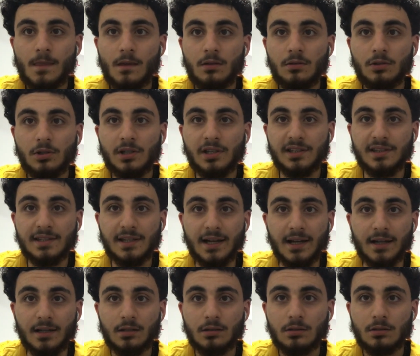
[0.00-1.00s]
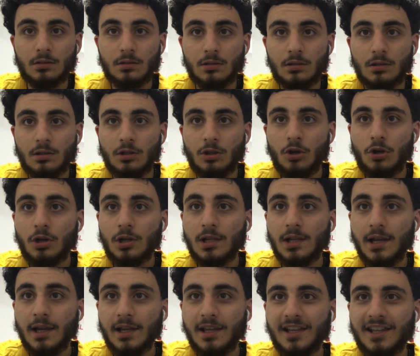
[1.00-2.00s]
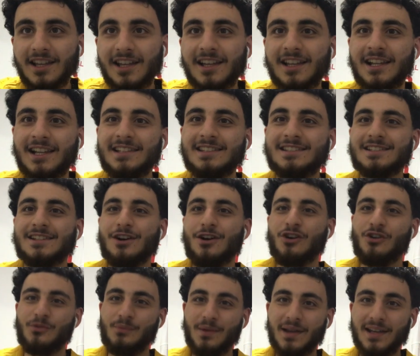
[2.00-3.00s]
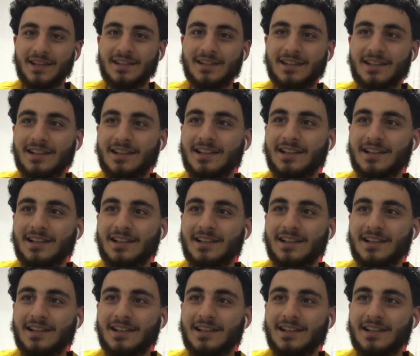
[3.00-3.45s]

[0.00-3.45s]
Look at that. Longley, let's go, man.